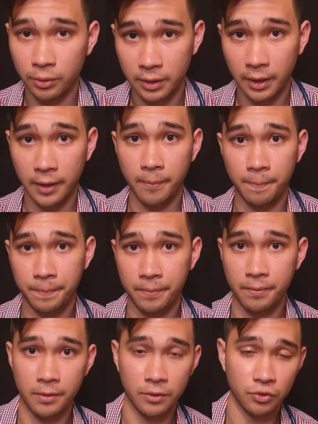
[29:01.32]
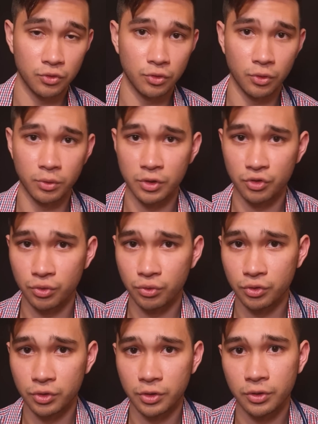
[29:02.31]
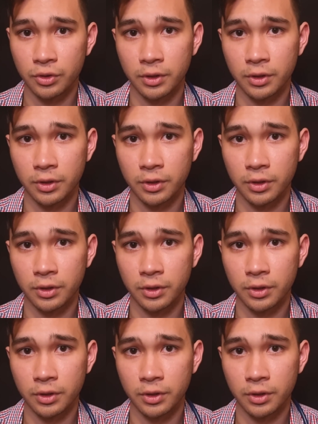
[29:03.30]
okay. There's no issues